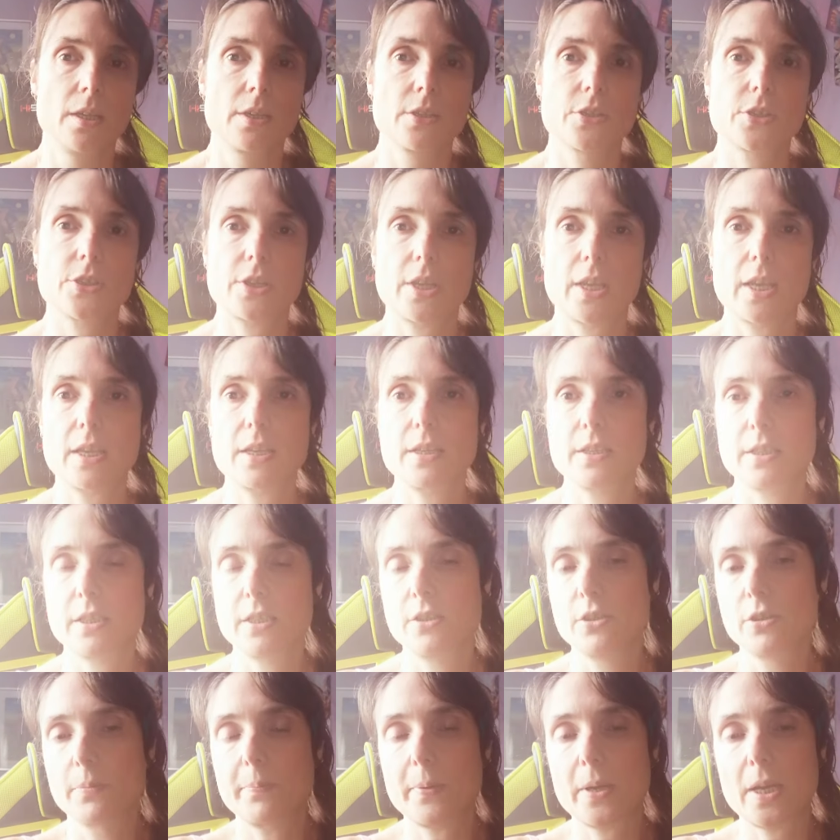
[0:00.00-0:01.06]
Stand
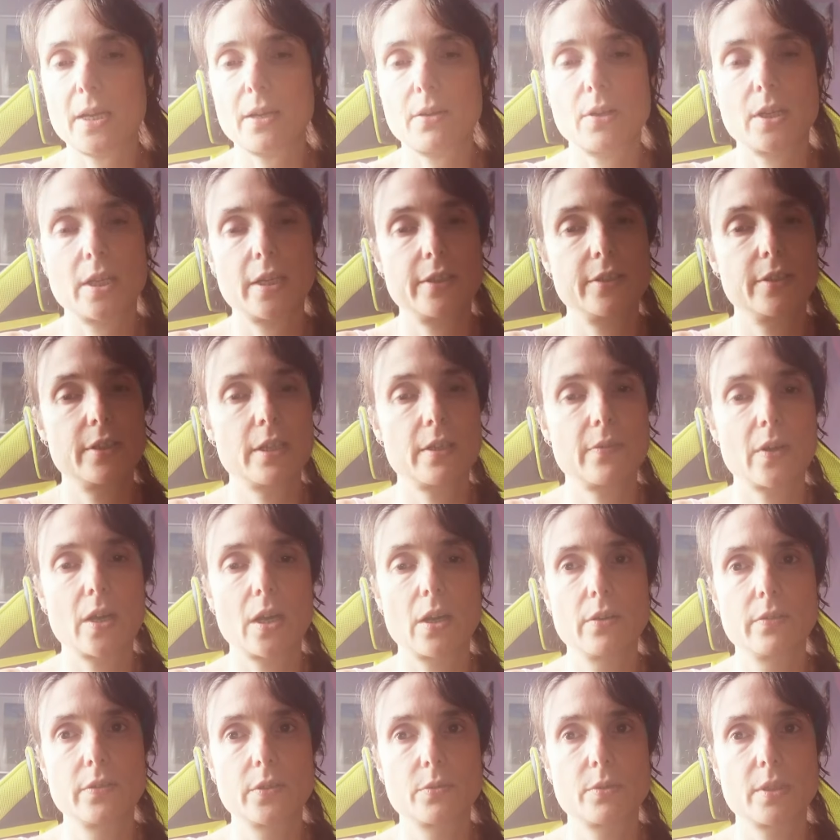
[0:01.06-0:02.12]
in your power and never
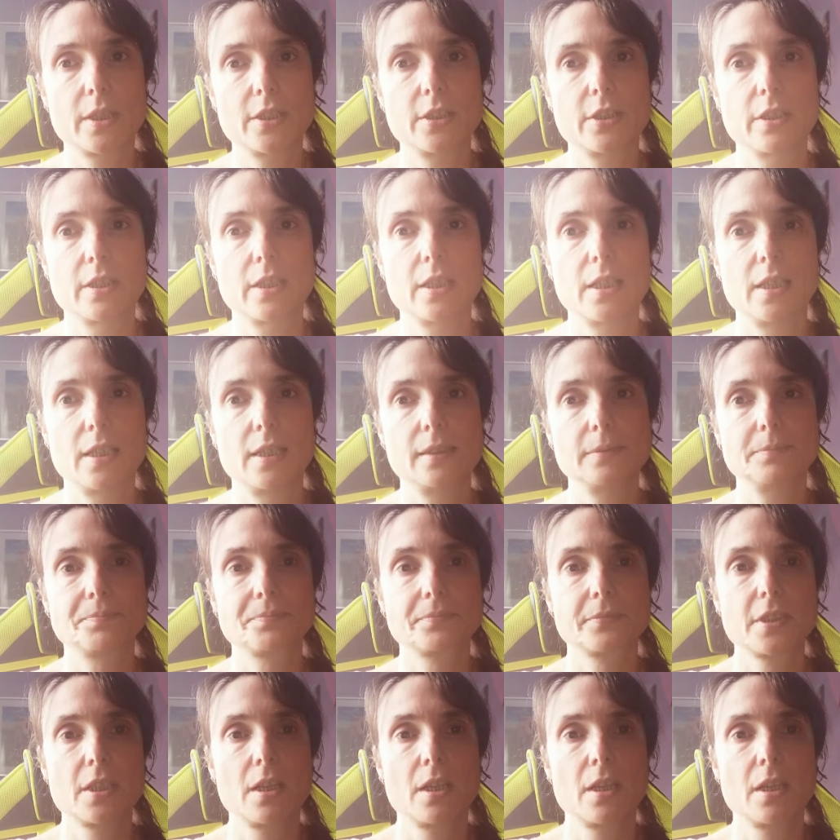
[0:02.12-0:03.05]
override your heart.